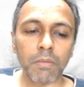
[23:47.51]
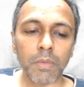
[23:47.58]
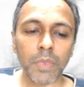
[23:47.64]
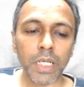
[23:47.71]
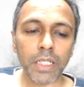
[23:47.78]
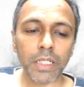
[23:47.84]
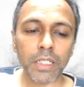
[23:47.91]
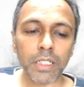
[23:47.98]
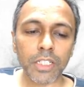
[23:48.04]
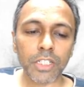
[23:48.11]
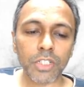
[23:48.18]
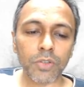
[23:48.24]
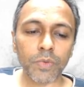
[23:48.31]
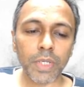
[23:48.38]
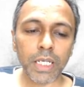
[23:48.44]

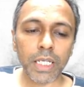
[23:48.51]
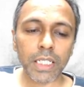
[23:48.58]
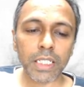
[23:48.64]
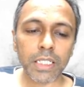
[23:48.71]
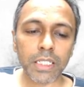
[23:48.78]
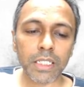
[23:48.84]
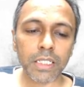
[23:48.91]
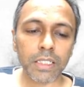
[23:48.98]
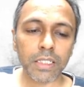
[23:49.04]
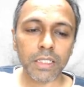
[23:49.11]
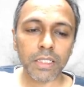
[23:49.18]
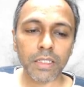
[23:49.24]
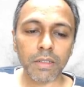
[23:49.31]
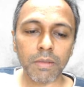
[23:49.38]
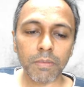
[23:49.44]
minus 12x
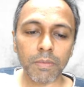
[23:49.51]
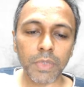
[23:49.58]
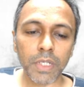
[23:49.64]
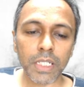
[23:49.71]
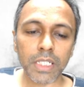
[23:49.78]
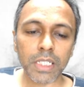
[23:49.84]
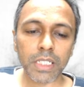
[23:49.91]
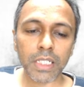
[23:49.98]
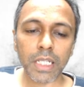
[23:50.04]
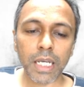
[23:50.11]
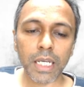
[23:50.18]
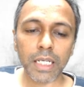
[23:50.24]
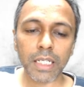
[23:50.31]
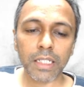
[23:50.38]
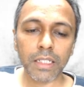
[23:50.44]
plus
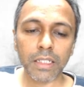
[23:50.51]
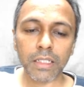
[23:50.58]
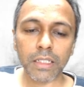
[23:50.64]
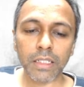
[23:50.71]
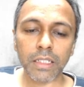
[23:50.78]
9